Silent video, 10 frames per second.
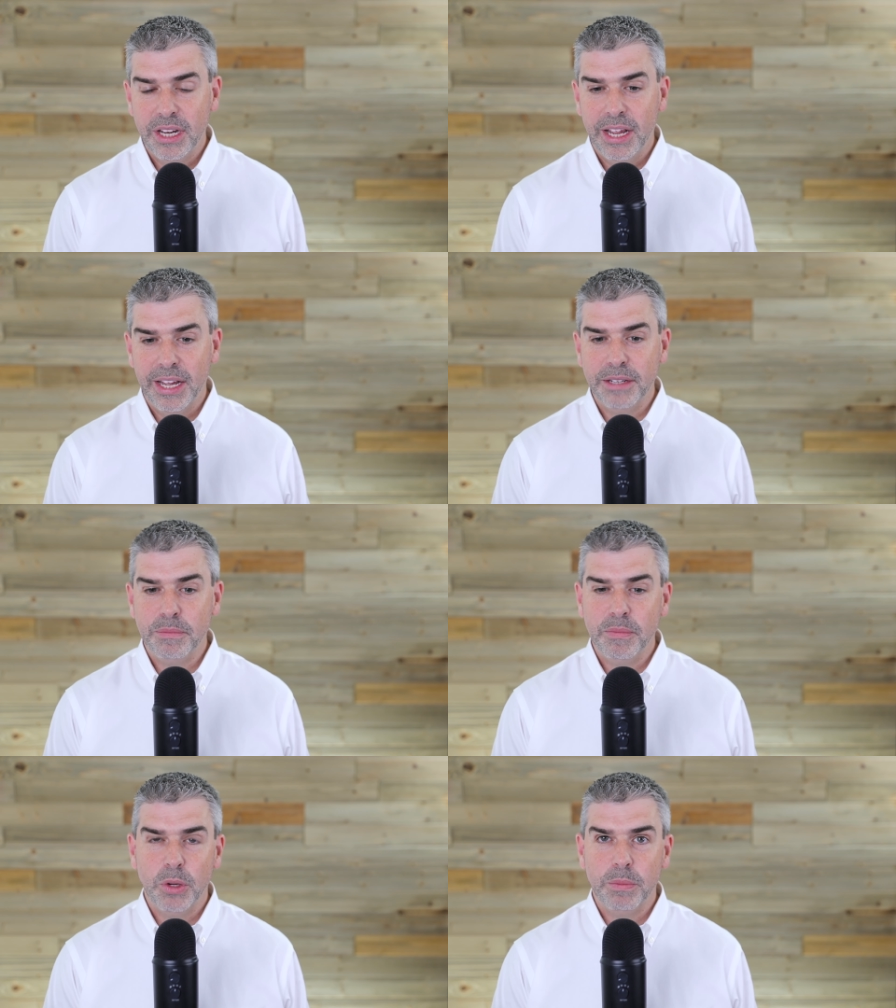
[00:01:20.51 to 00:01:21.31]

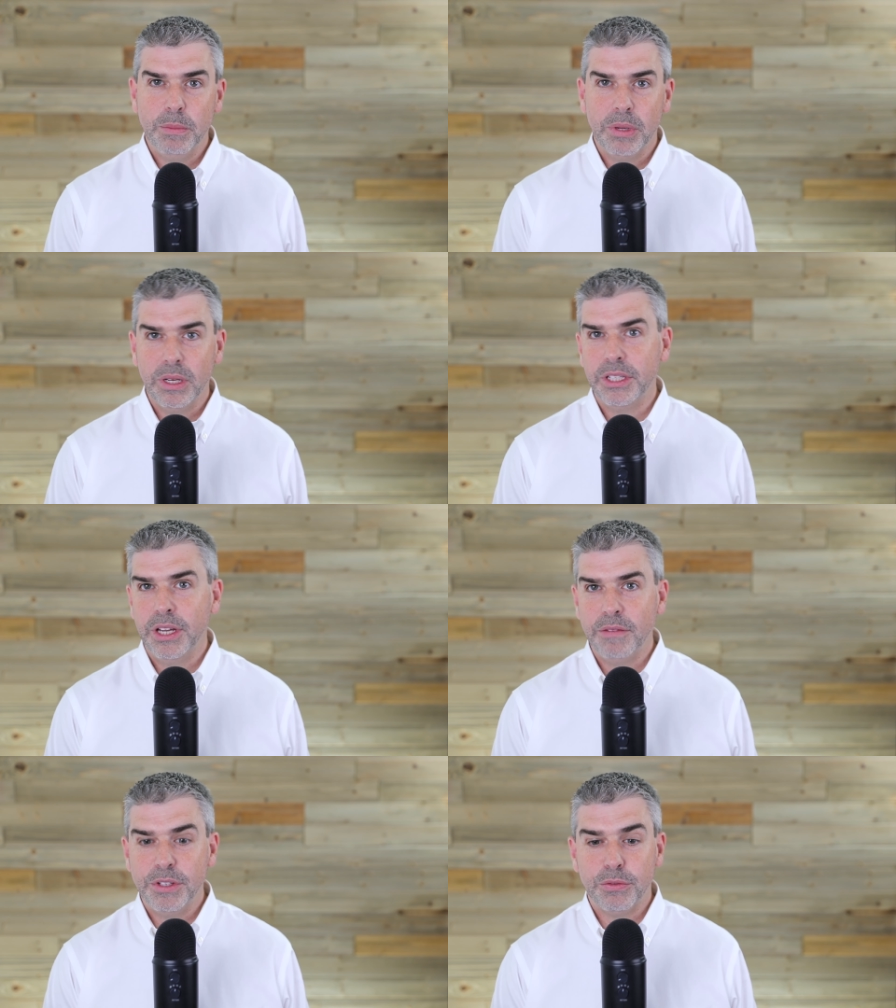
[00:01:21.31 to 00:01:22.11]
And, you know, people, you
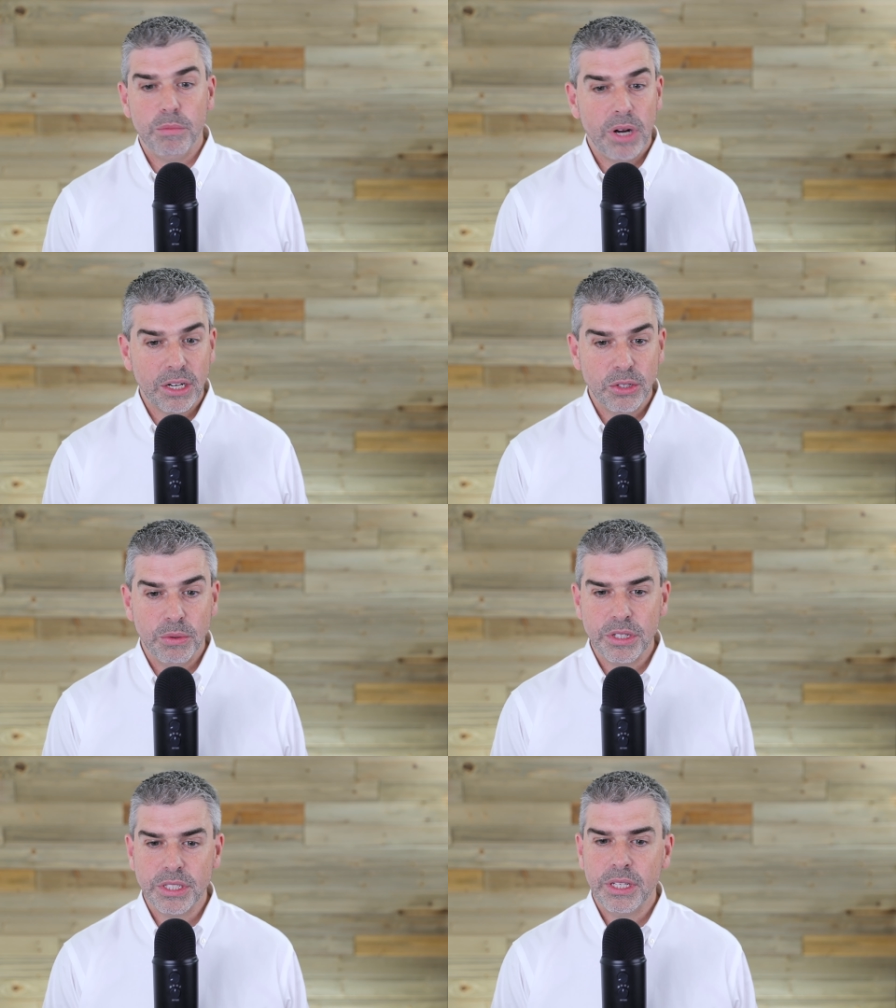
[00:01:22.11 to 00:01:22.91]
have different product
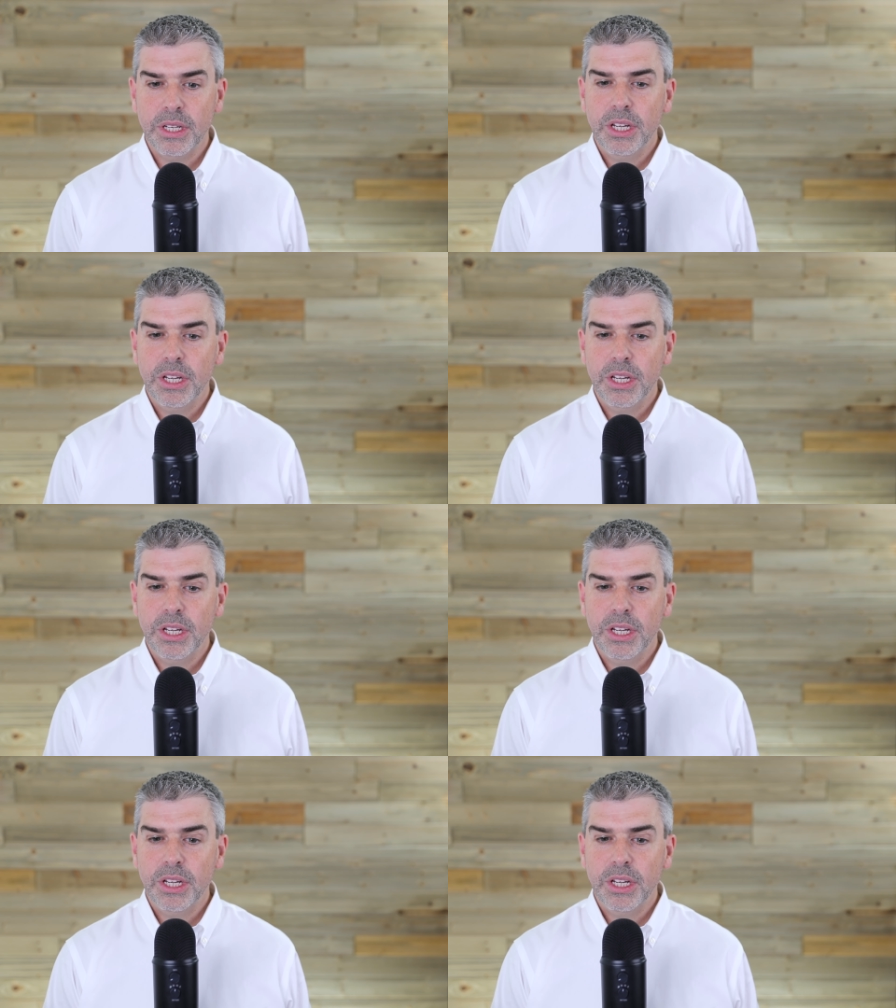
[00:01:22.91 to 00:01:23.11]
owners,